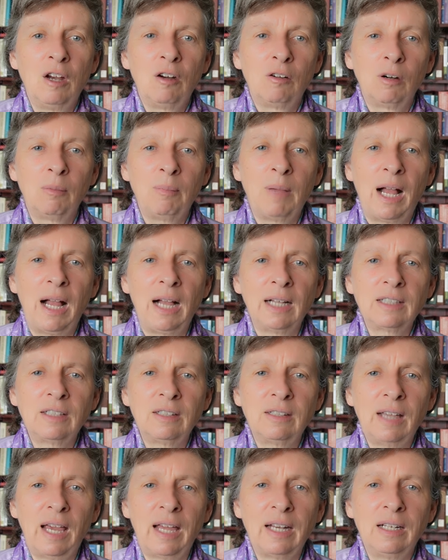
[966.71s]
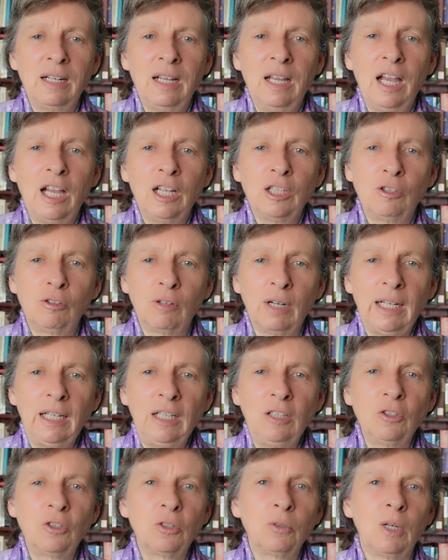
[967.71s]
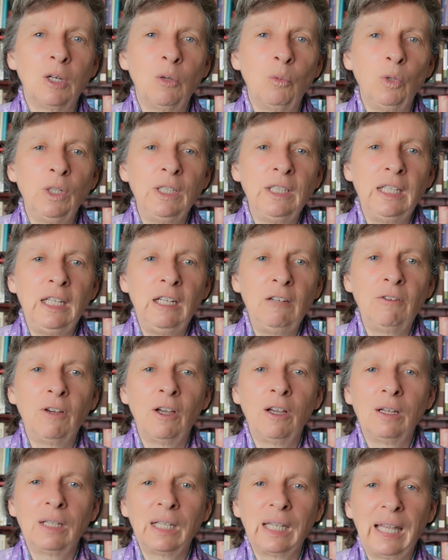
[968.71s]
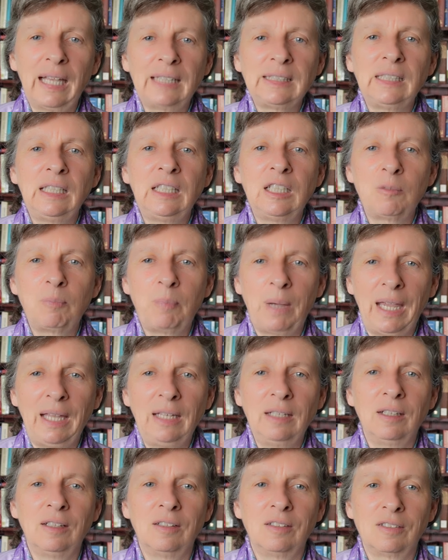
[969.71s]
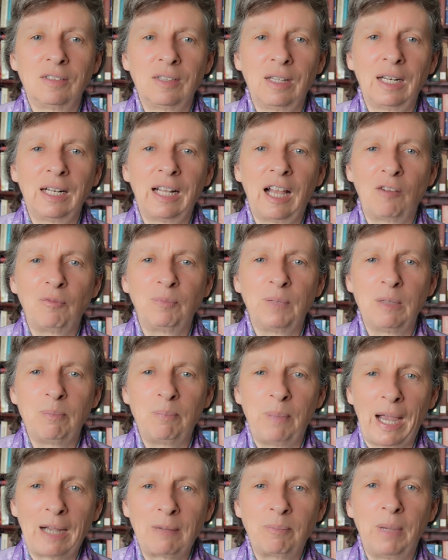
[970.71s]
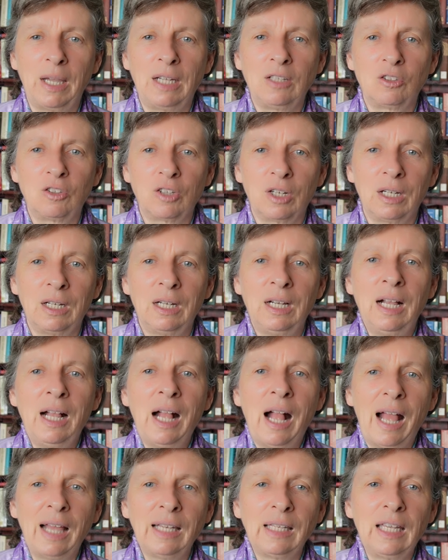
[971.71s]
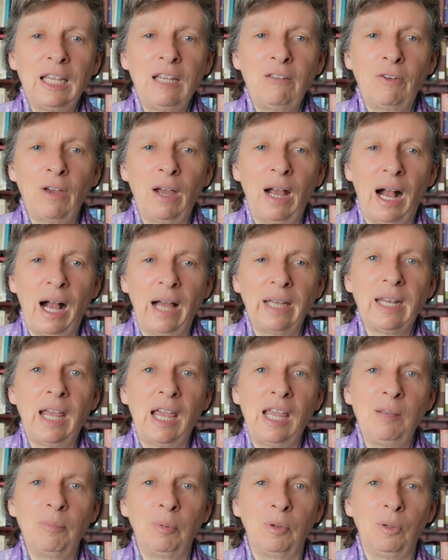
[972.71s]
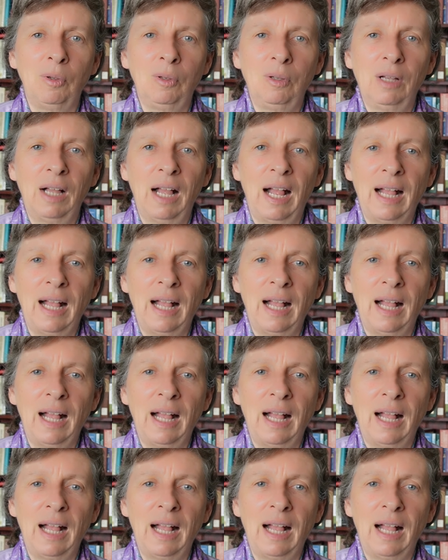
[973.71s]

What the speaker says: remarked that agreeing to it would give her less independence than a government backbencher and leave her unable,